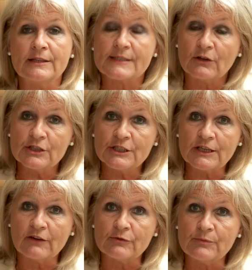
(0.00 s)
the Scottish
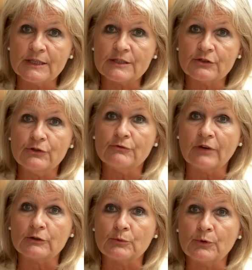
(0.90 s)
Government's new
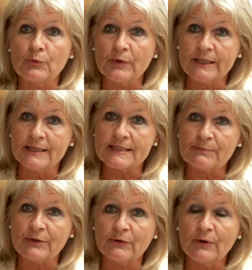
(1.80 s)
Vulnerable Witness
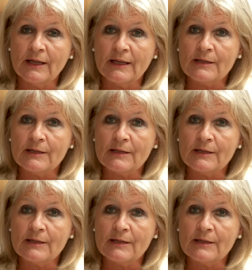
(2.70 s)
Bill.